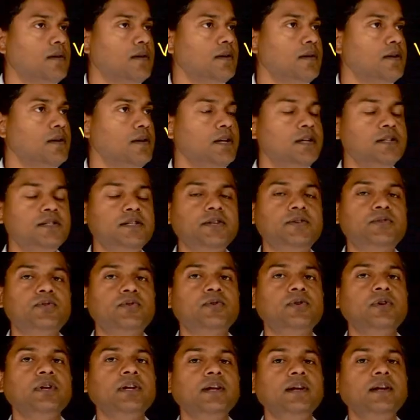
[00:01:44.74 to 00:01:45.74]
does it
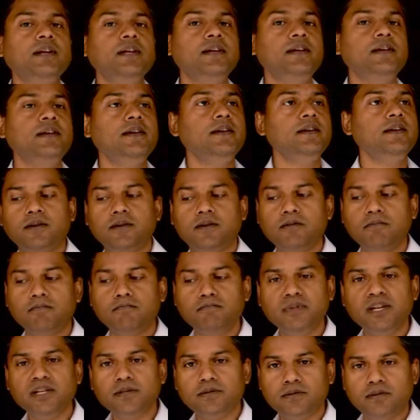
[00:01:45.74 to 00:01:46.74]
really
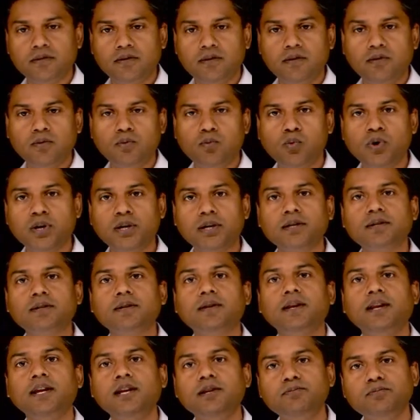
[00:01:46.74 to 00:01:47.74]
measure what it
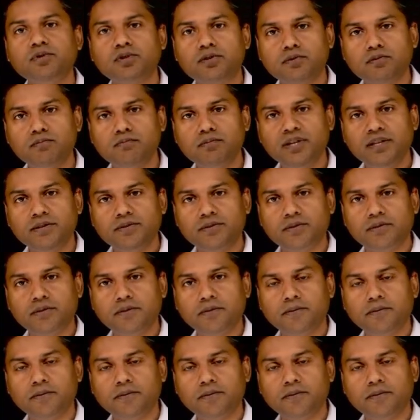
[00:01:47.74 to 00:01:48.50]
claims to measure?